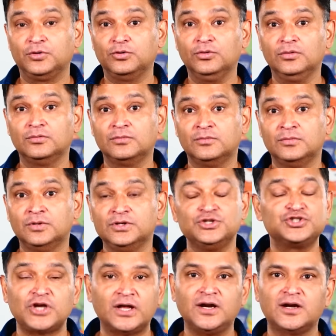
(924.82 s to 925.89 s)
You know,
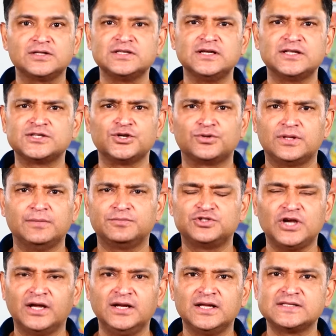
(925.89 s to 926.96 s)
China doesn't listen to them.
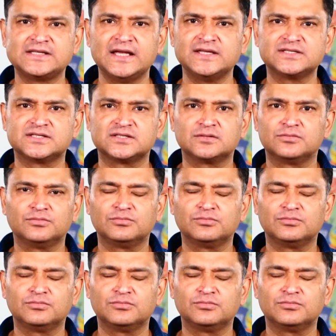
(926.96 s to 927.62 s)
China says,